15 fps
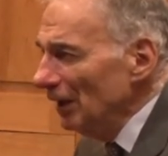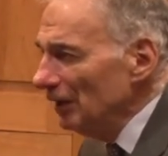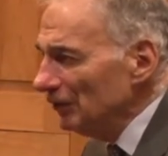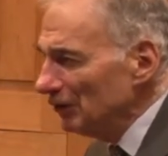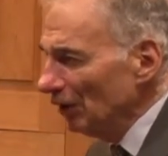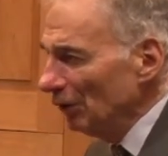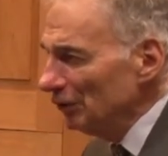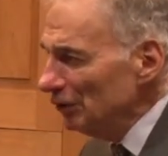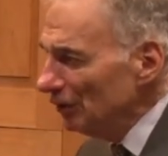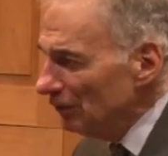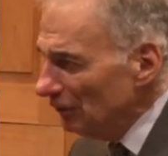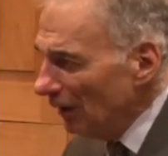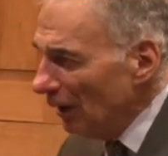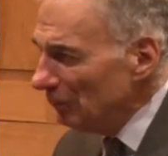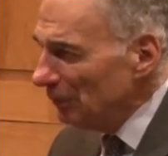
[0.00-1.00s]
And so you
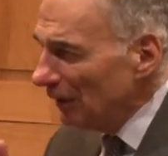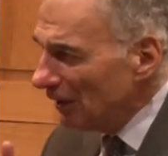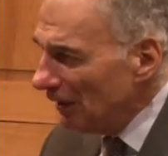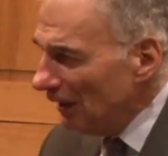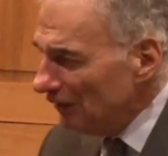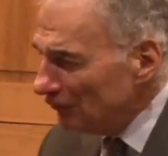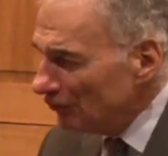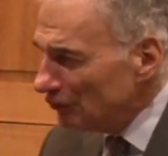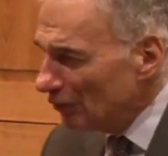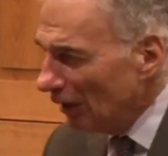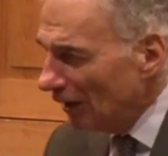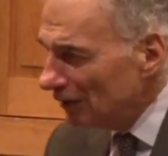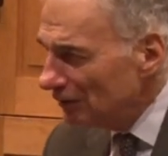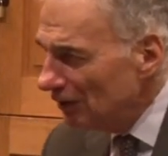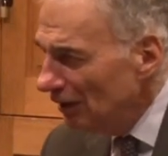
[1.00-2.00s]
develop a
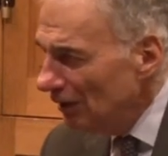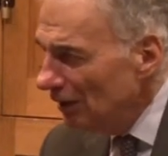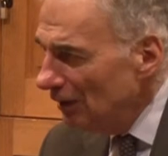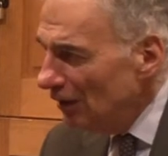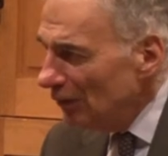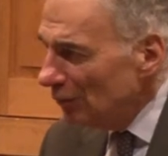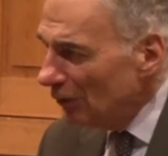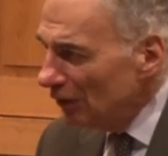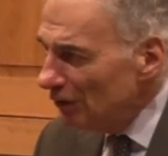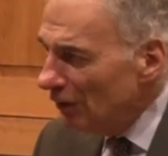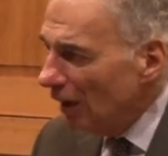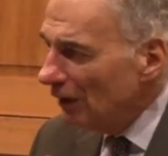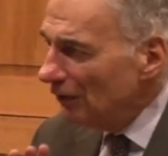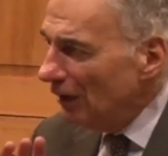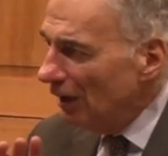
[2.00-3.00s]
construct where you
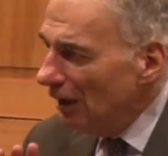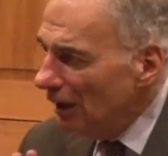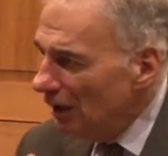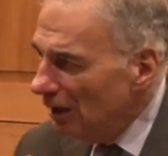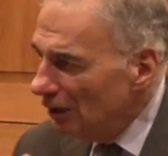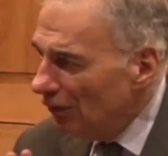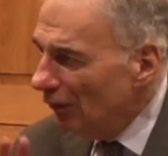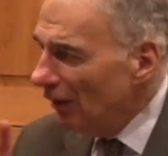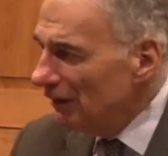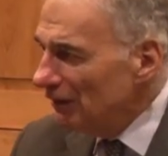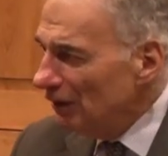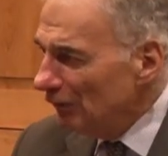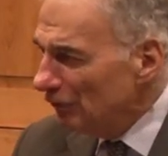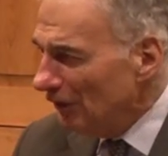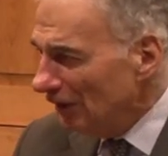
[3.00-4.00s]
uh, go on
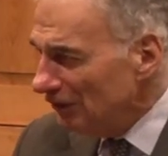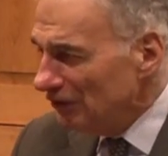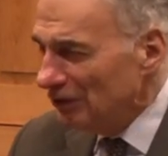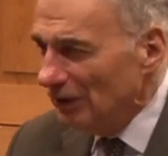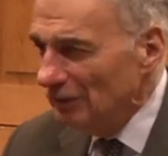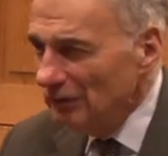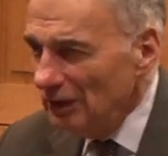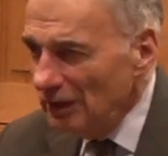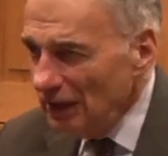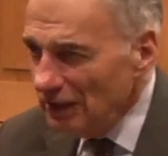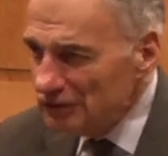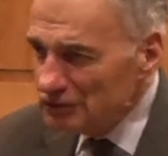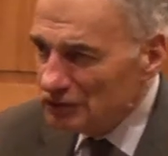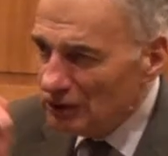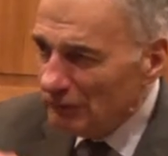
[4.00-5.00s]
the offensive
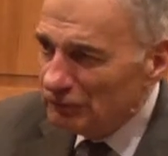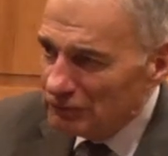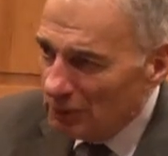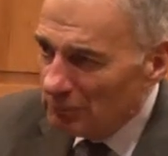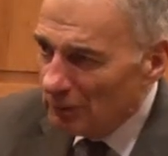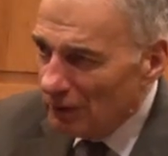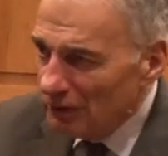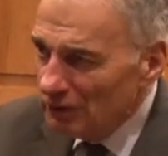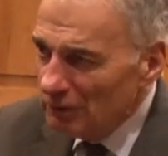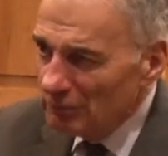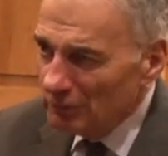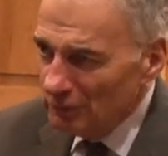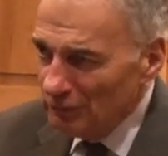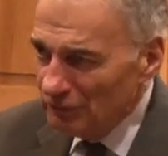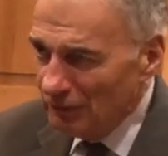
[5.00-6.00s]
and shift the burden of
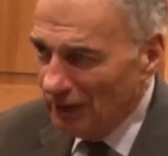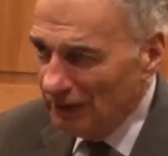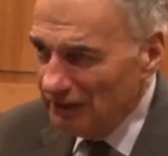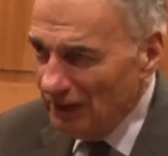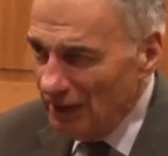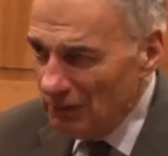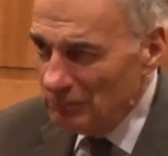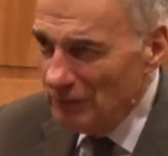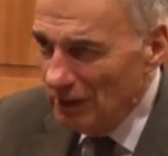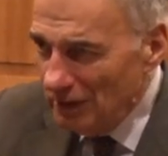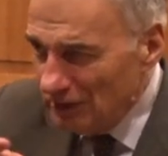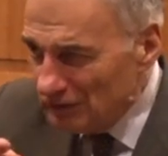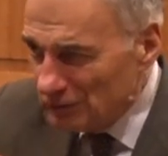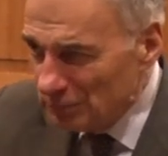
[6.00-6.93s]
proof on them in